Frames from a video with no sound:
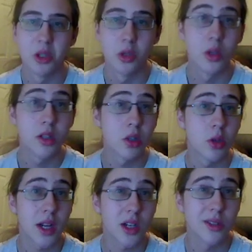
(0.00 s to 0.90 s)
you know which
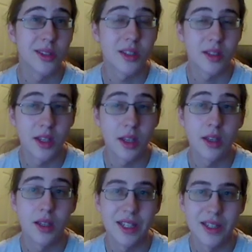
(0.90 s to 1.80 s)
direction the
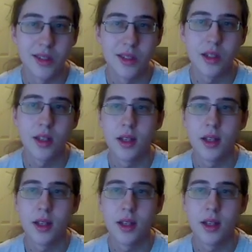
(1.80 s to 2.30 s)
snake is.